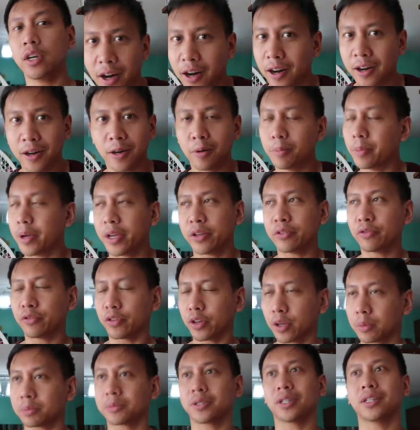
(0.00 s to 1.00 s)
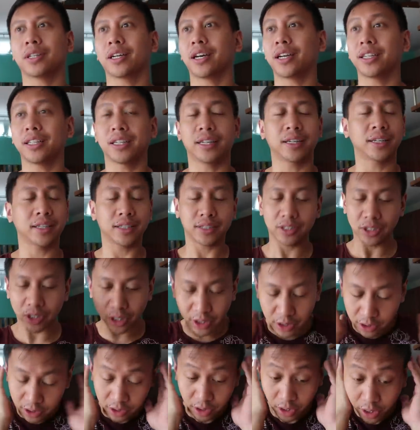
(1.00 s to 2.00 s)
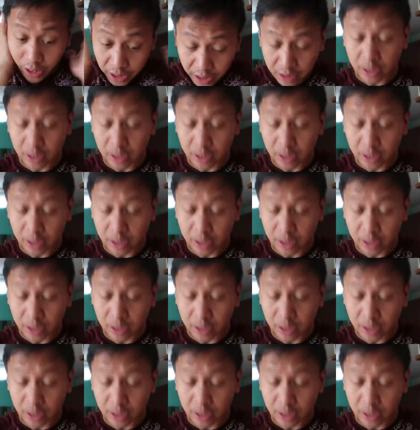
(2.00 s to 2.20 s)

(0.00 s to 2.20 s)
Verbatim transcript: um, and film tonight. And it's just,